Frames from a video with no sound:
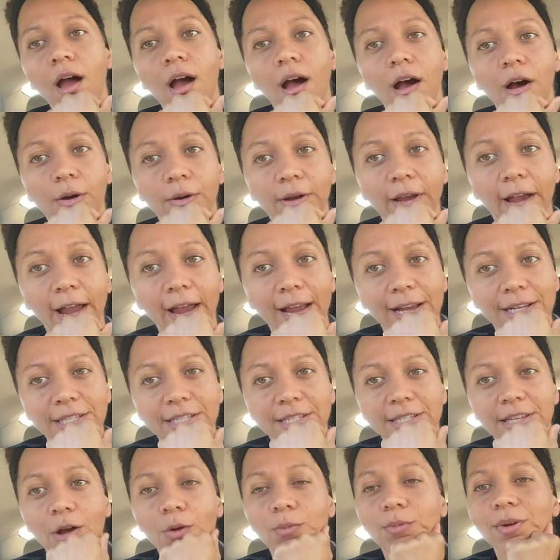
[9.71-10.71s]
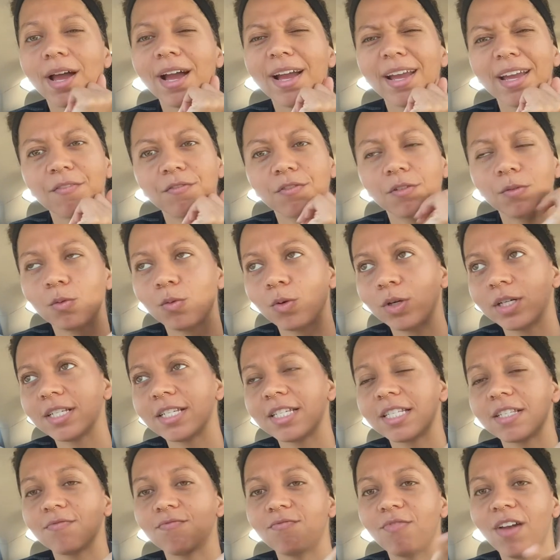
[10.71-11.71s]
Okay, so not
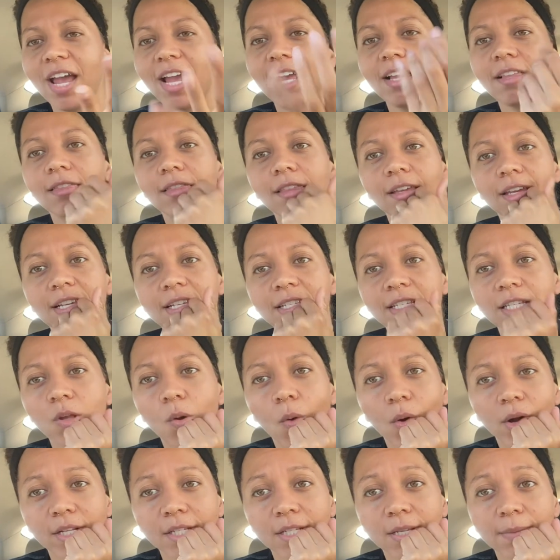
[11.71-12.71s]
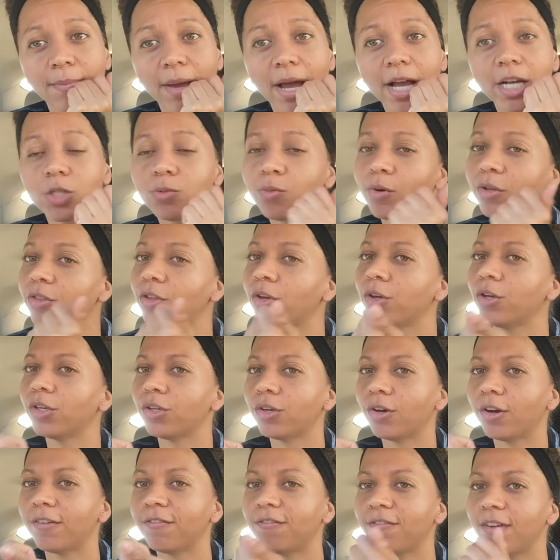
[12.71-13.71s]
everyone's faith is going to match with
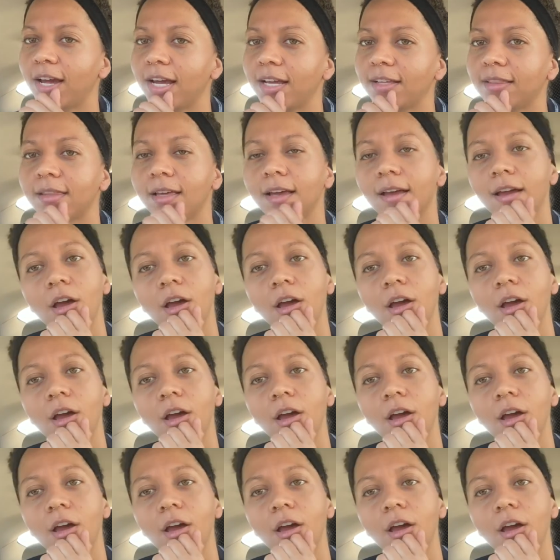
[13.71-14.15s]
your faith.